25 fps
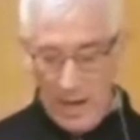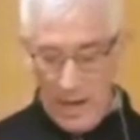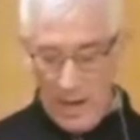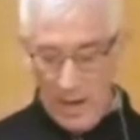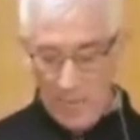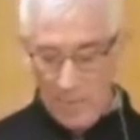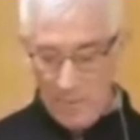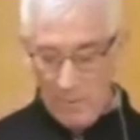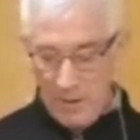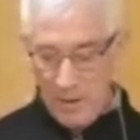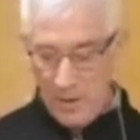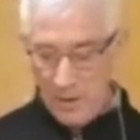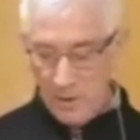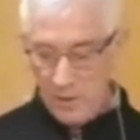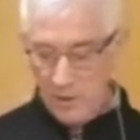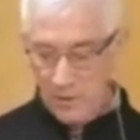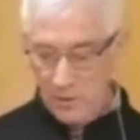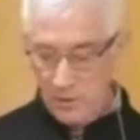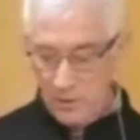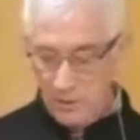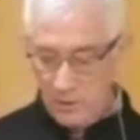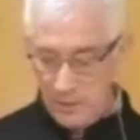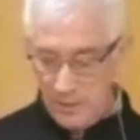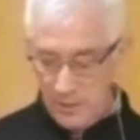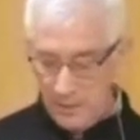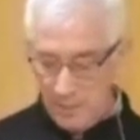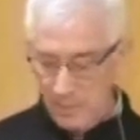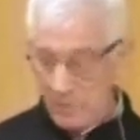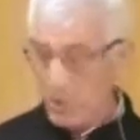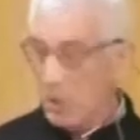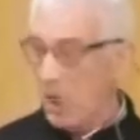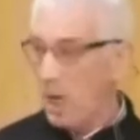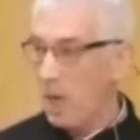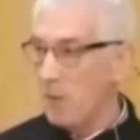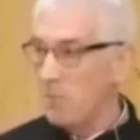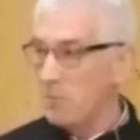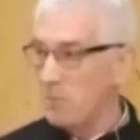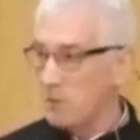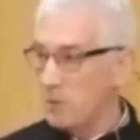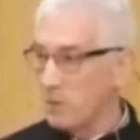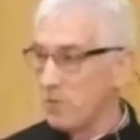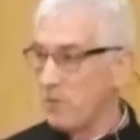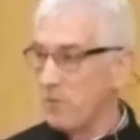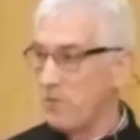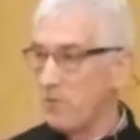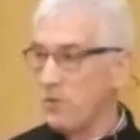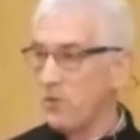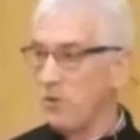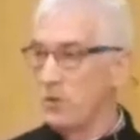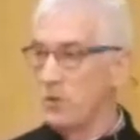are both sometimes
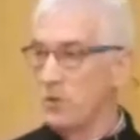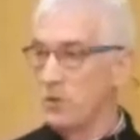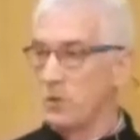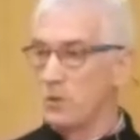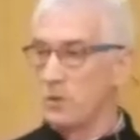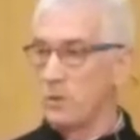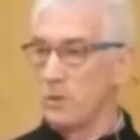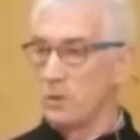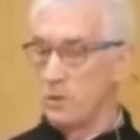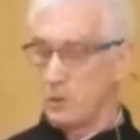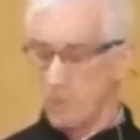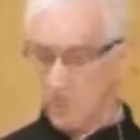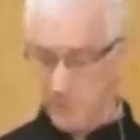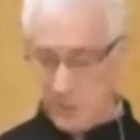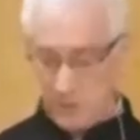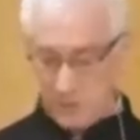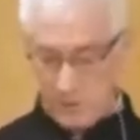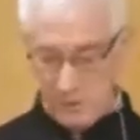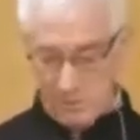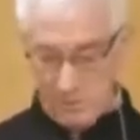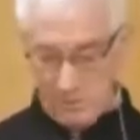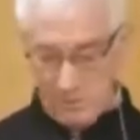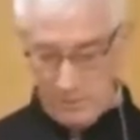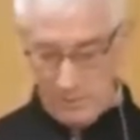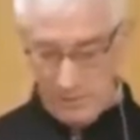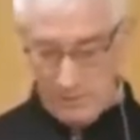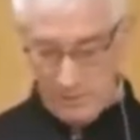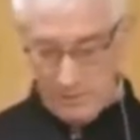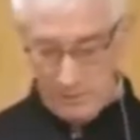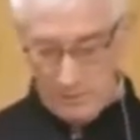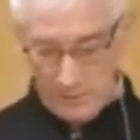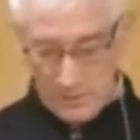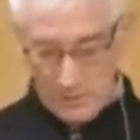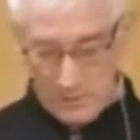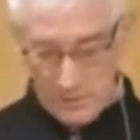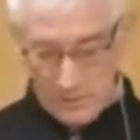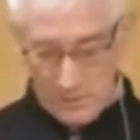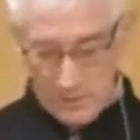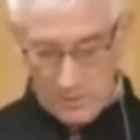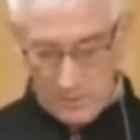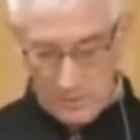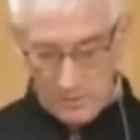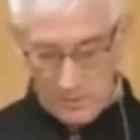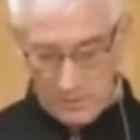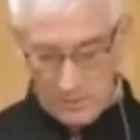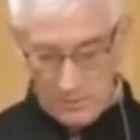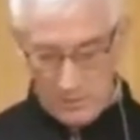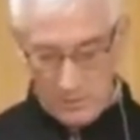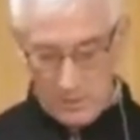confused with Christian belief itself.